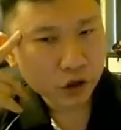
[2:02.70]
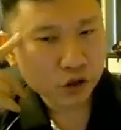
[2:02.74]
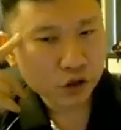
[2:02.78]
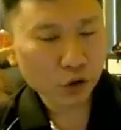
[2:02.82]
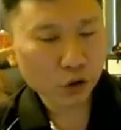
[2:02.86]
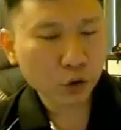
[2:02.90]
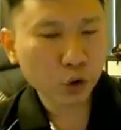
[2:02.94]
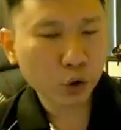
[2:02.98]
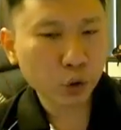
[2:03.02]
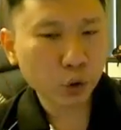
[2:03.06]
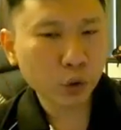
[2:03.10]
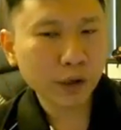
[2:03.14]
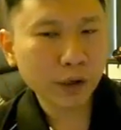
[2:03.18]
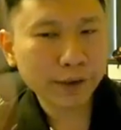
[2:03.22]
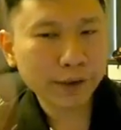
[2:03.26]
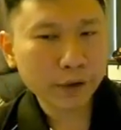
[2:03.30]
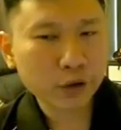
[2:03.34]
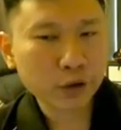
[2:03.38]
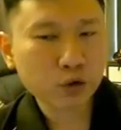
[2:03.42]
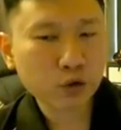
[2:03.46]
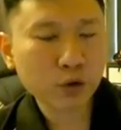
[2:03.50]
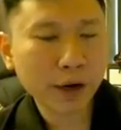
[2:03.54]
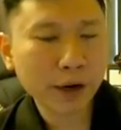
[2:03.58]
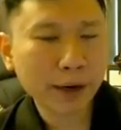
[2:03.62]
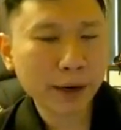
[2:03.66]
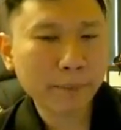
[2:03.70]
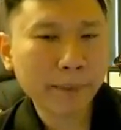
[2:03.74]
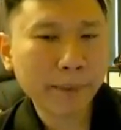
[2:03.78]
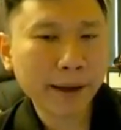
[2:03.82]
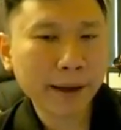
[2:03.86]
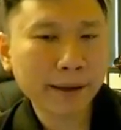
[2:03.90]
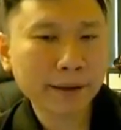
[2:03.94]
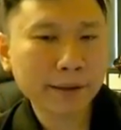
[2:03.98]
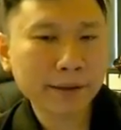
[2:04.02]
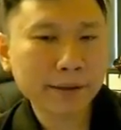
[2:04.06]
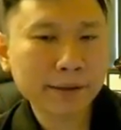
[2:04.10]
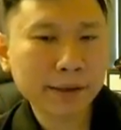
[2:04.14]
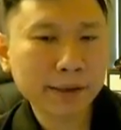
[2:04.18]
you need to strike a
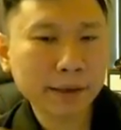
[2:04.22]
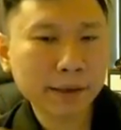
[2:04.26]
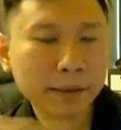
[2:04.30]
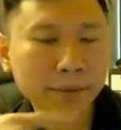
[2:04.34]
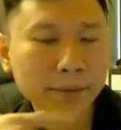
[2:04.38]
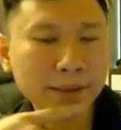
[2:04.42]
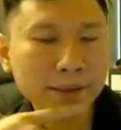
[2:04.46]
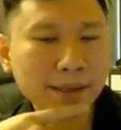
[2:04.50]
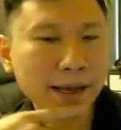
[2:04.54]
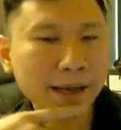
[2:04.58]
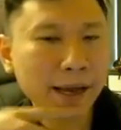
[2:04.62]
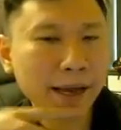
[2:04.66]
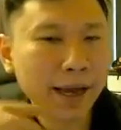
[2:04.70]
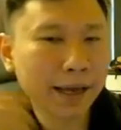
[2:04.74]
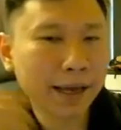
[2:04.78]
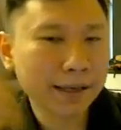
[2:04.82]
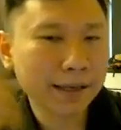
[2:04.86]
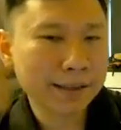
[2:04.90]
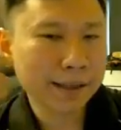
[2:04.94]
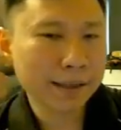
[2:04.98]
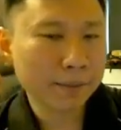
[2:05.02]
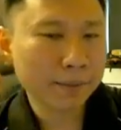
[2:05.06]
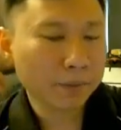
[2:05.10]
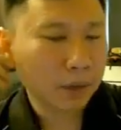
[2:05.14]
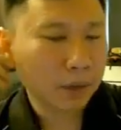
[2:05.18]
balance. That means that at the same